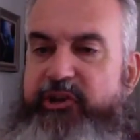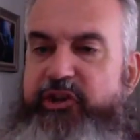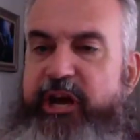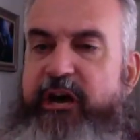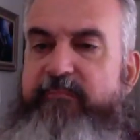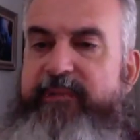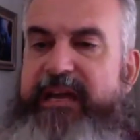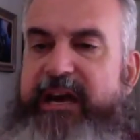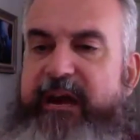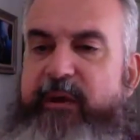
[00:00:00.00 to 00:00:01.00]
there shall
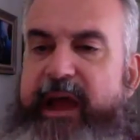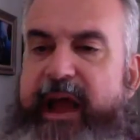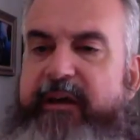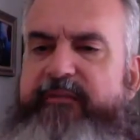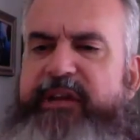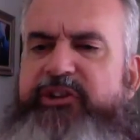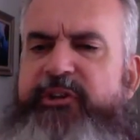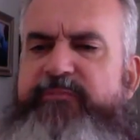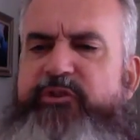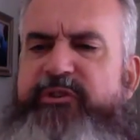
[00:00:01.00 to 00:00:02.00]
be a highway out of
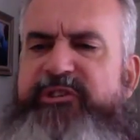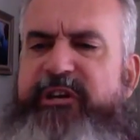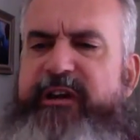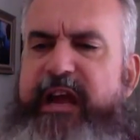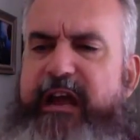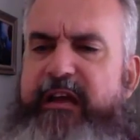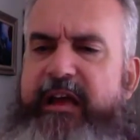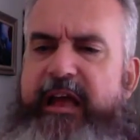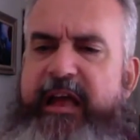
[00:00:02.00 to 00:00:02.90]
Egypt to Assyria.